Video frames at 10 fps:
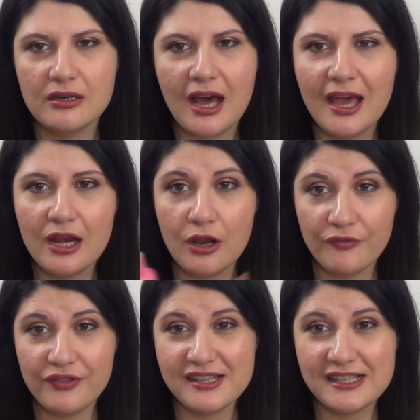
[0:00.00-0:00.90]
I
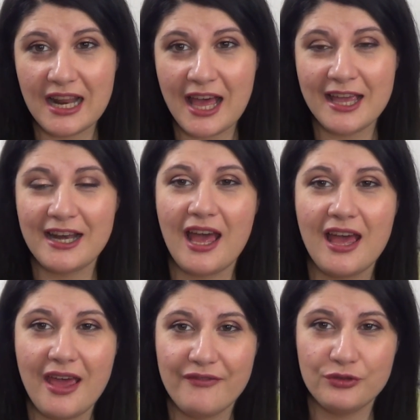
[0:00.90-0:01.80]
love this line.
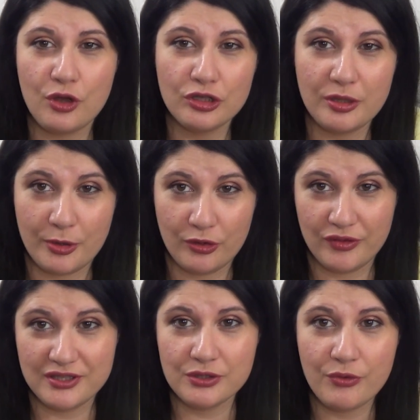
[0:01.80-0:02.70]
I have talked
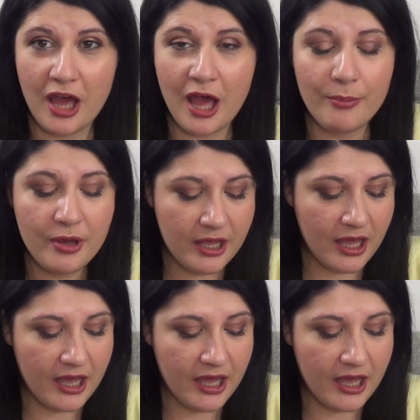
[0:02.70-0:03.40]
about the scrub,